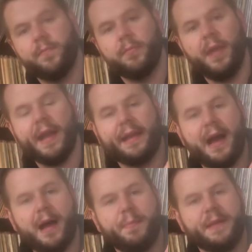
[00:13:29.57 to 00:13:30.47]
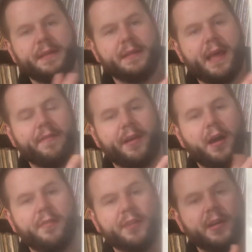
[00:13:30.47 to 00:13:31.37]
my copy didn't have a
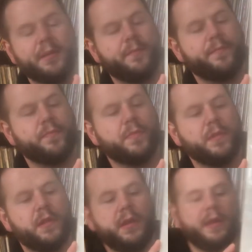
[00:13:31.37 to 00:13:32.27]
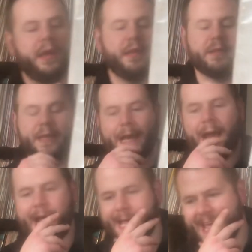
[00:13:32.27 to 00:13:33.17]
cover, and the
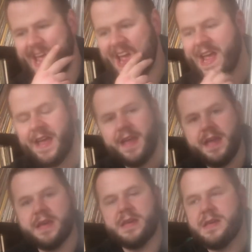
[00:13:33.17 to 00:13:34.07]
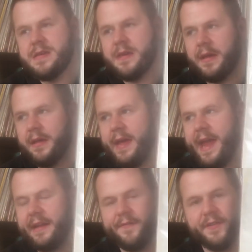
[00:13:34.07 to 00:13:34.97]
guy
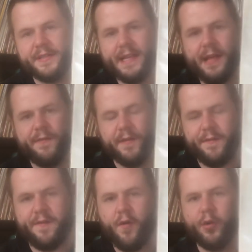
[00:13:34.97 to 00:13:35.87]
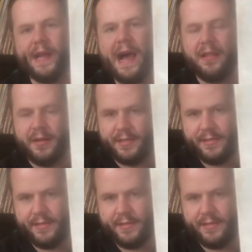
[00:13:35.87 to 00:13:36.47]
had it for sale for $4.